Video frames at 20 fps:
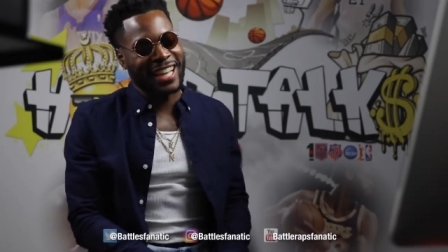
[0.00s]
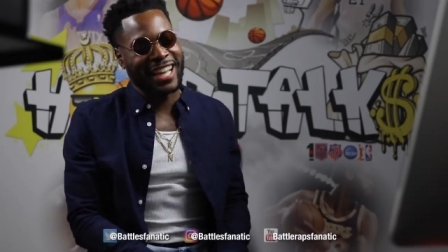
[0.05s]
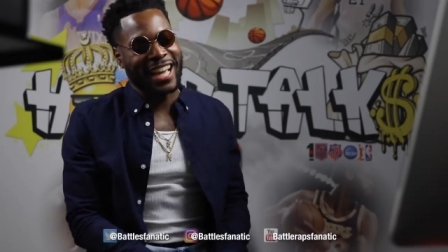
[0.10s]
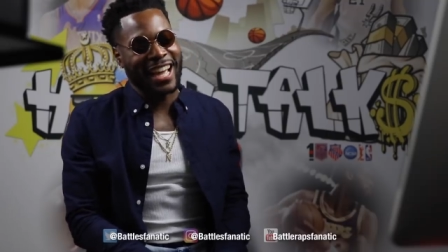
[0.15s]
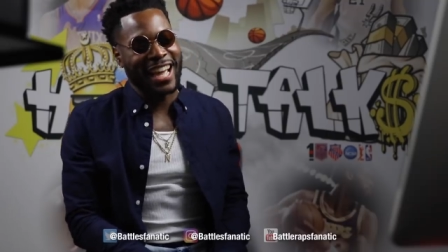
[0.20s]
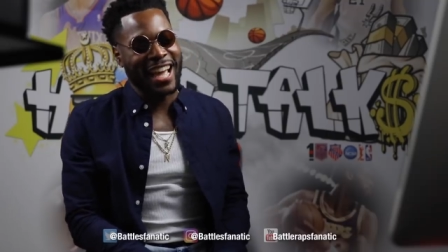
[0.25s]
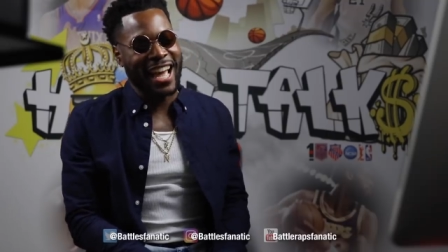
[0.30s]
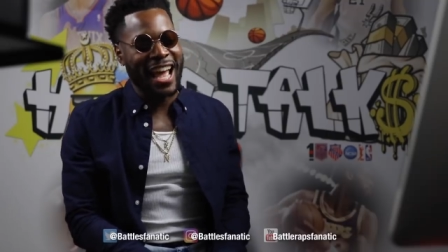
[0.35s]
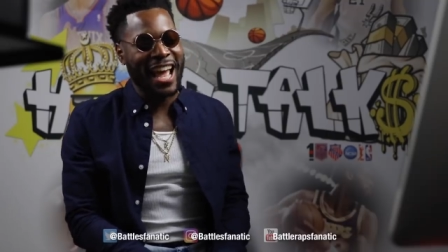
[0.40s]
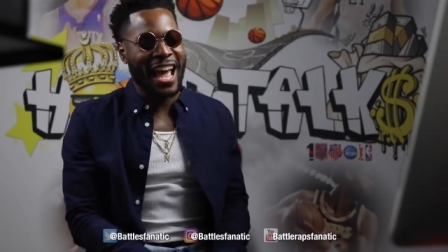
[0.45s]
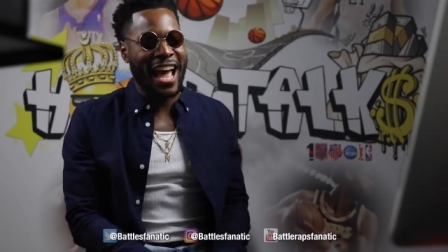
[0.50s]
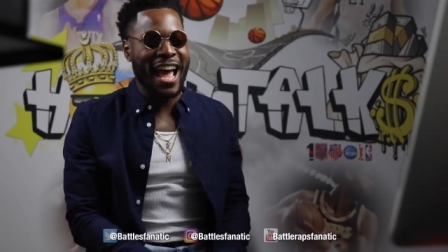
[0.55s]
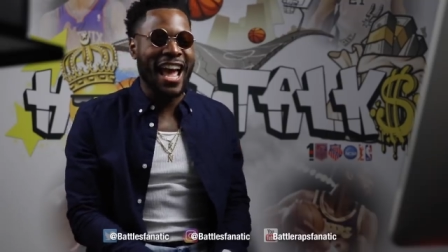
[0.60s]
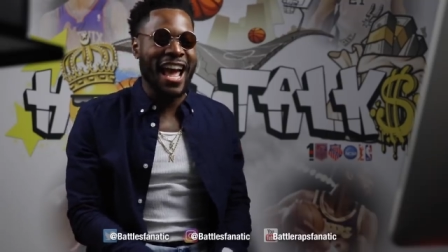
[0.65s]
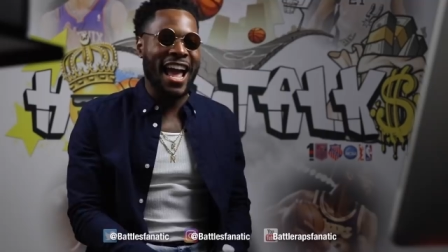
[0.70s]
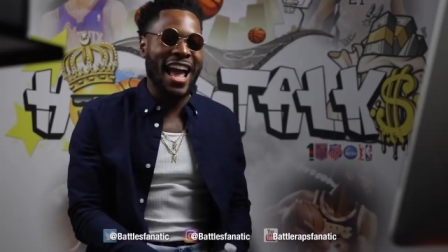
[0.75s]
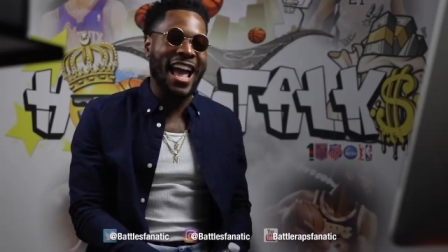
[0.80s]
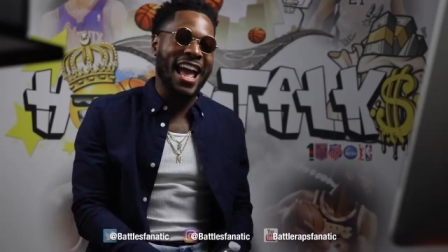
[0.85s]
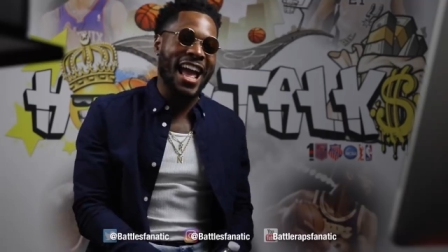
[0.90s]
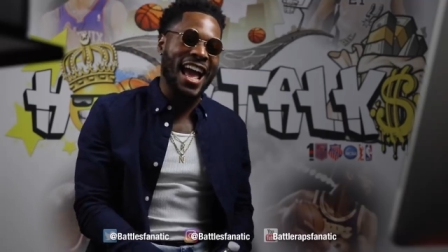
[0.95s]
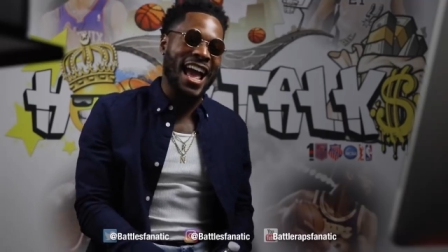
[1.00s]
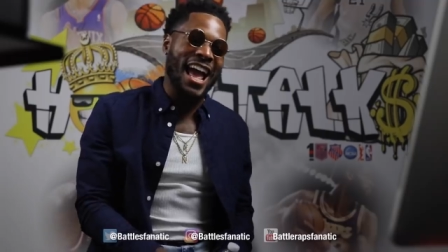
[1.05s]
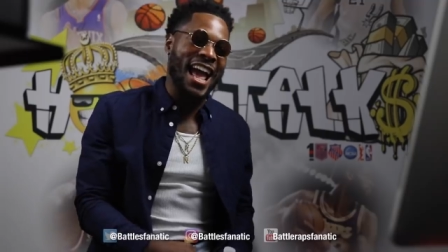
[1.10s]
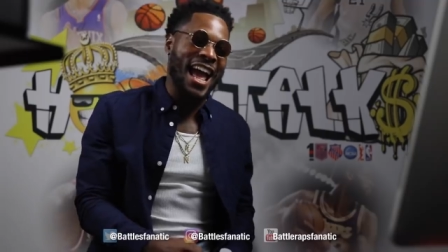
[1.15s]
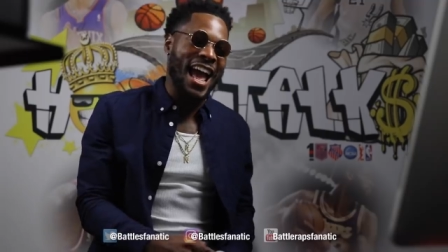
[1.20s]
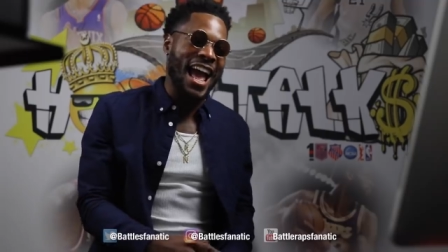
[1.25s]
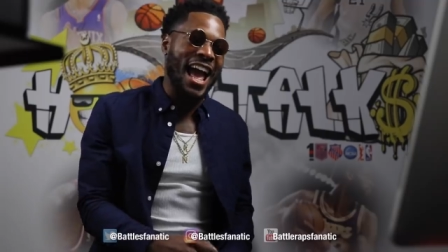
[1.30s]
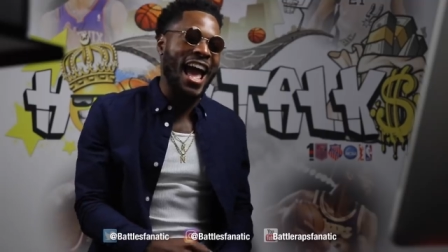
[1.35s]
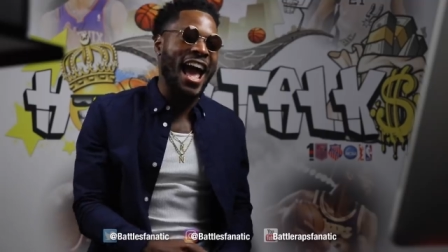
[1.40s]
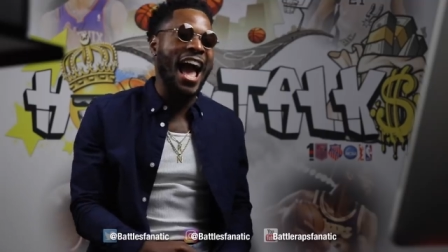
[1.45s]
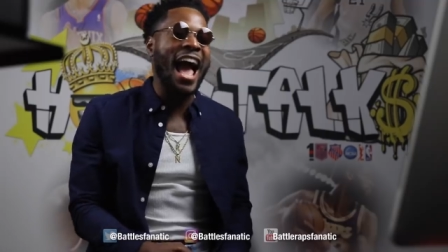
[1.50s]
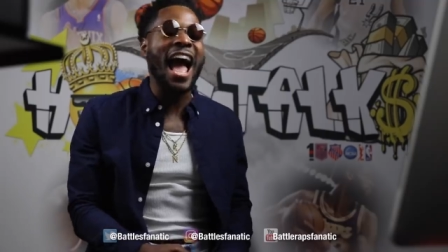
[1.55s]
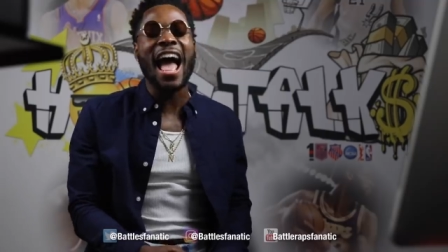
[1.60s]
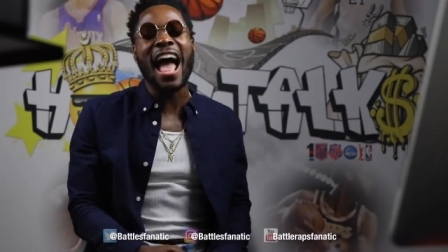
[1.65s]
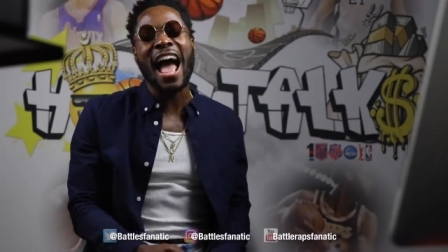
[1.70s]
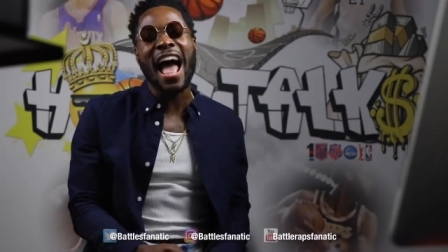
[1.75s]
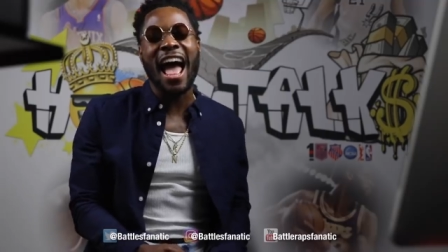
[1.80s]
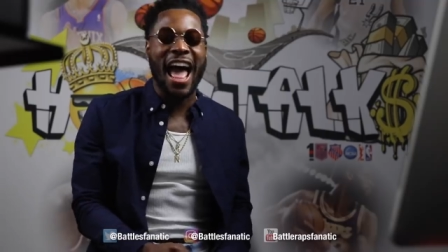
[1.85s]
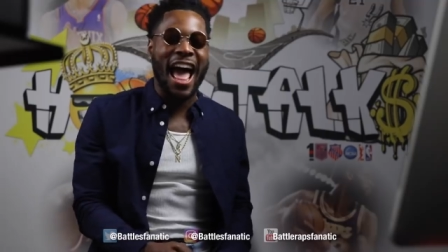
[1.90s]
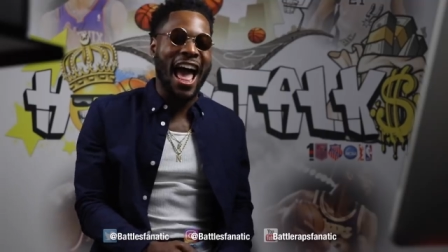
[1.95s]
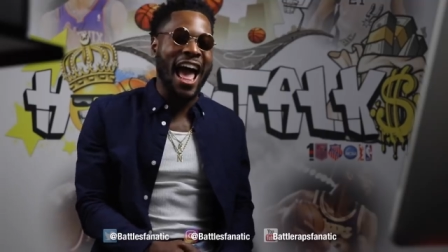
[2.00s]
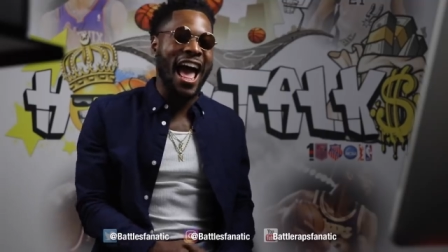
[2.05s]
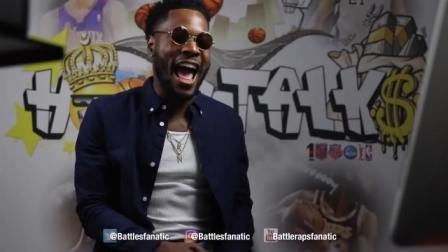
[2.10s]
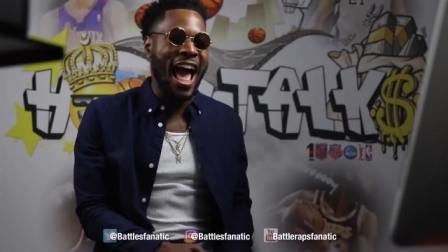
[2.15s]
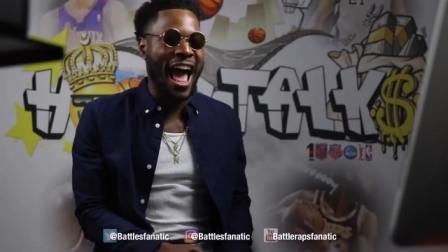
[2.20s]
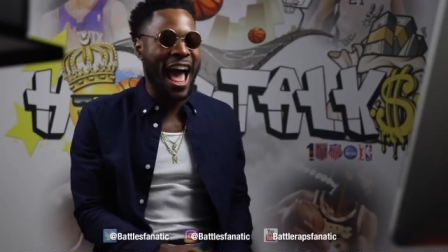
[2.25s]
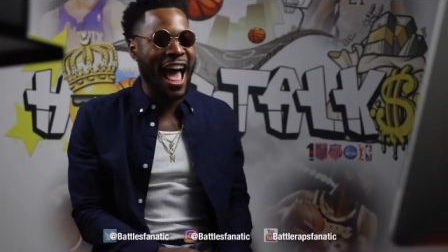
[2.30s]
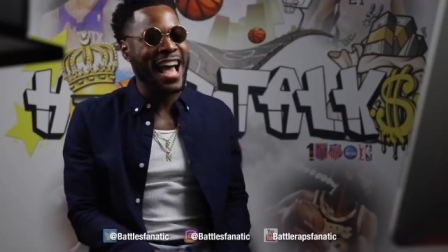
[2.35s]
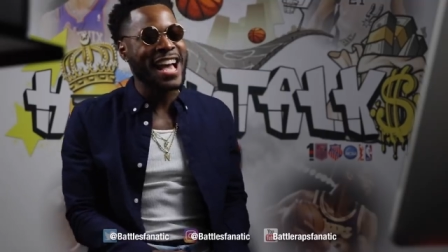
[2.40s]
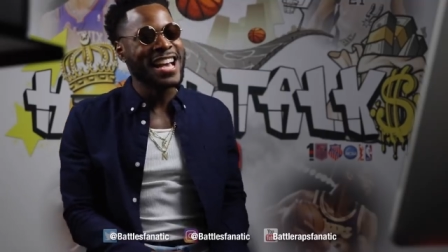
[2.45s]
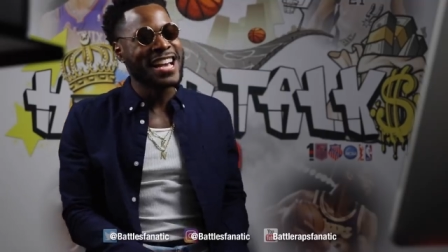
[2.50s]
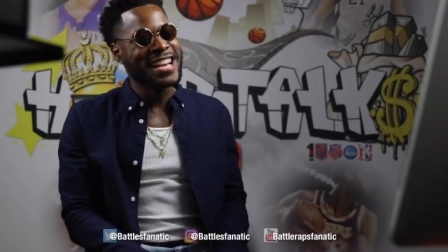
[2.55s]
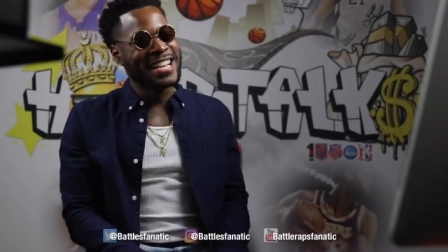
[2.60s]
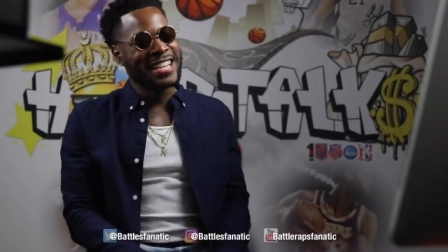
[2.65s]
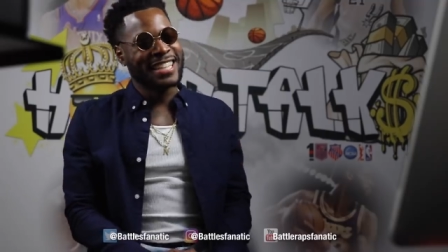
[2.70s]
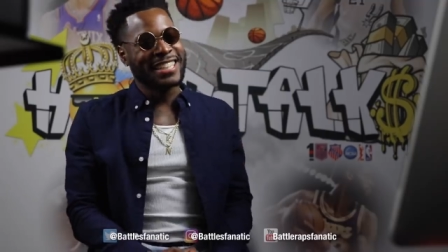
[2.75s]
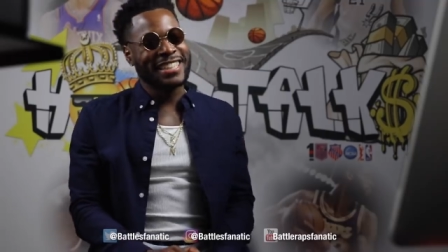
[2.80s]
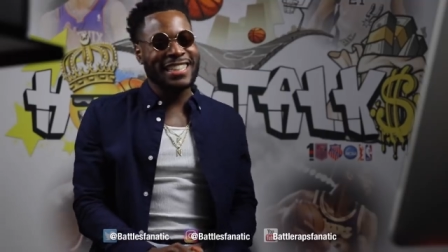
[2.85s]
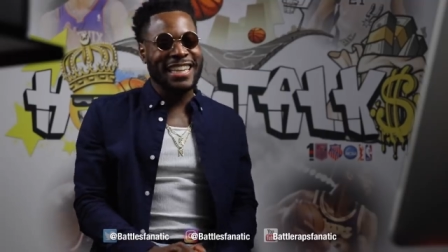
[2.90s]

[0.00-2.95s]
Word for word: fuck out of here.